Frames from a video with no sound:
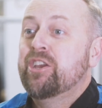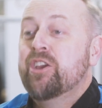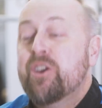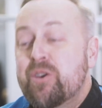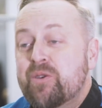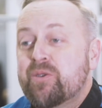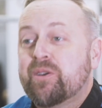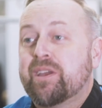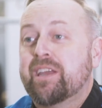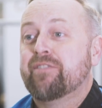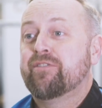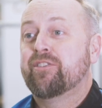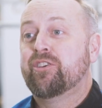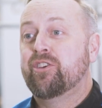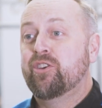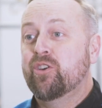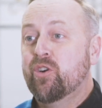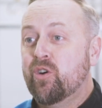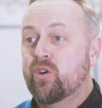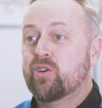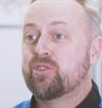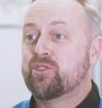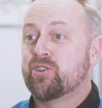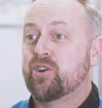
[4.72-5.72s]
you give
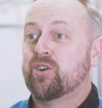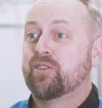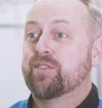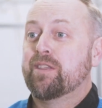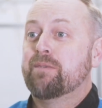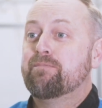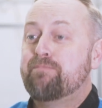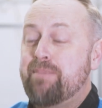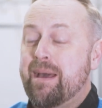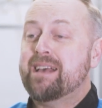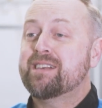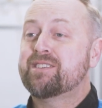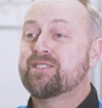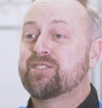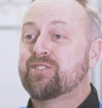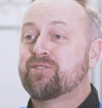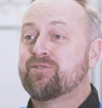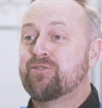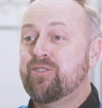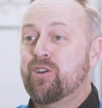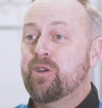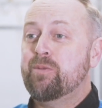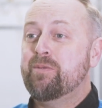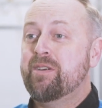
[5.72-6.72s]
your dog the
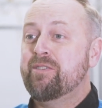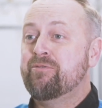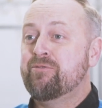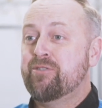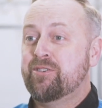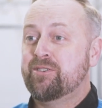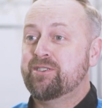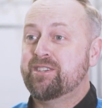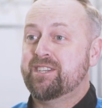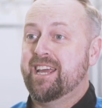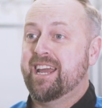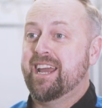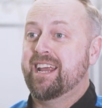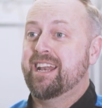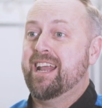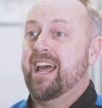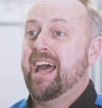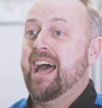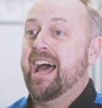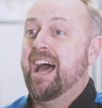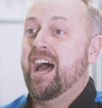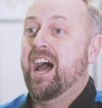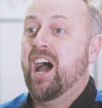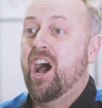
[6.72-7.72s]
best grooming
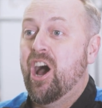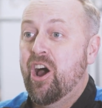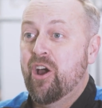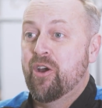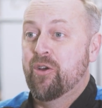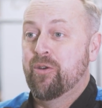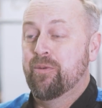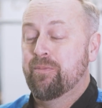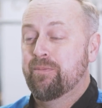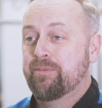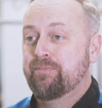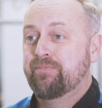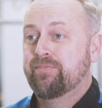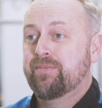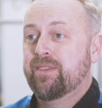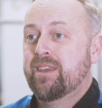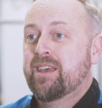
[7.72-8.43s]
routine at home.